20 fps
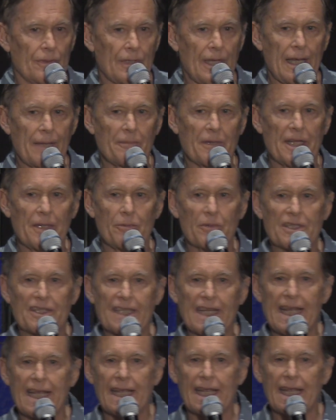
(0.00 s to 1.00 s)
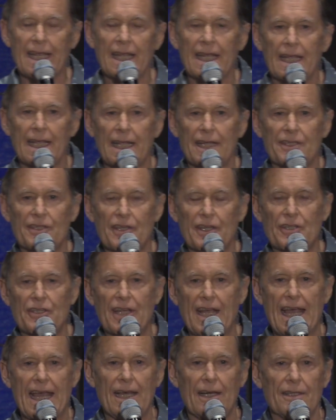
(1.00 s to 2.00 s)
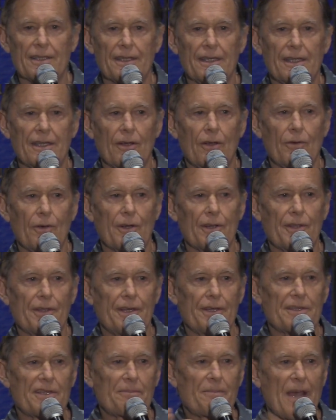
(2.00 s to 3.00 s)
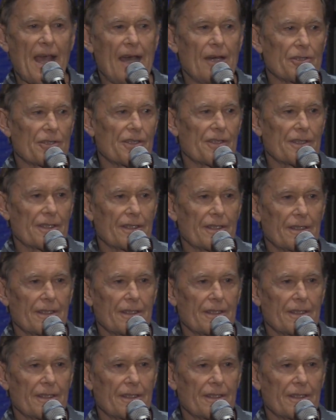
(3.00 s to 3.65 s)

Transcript: How many would say it's the child or the spouse?